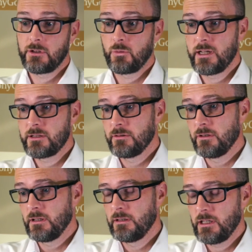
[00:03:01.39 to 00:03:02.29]
the way
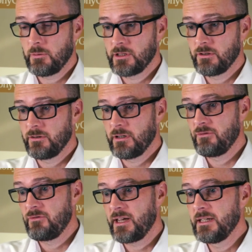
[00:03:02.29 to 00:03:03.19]
to
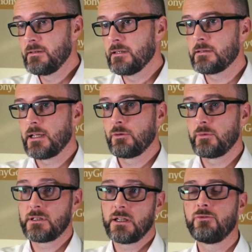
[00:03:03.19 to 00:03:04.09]
evade this now will
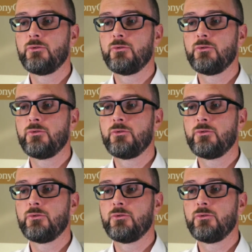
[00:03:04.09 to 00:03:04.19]
be to have